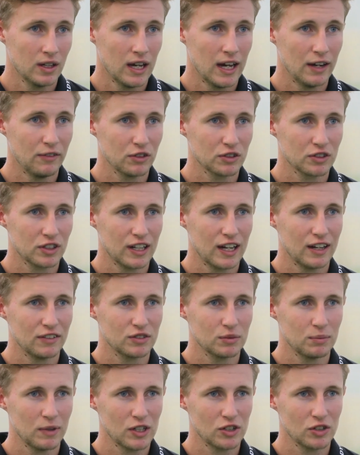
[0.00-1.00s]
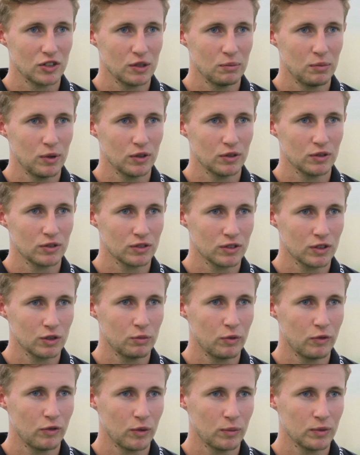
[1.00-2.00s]
everyone's going to have to make sure they put good
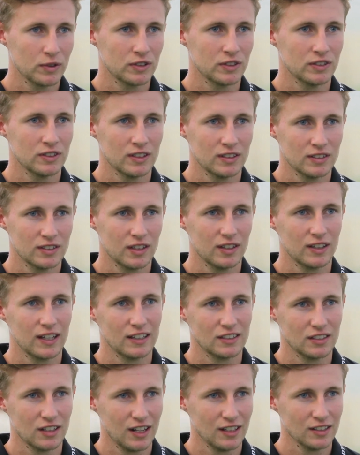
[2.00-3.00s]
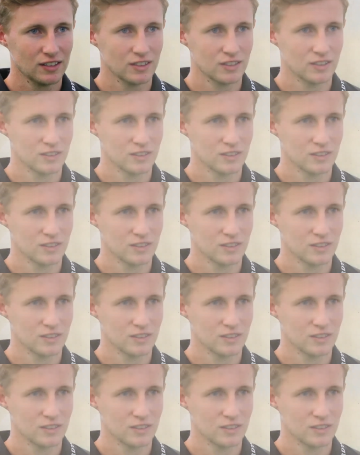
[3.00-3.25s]
performances in so they get selected.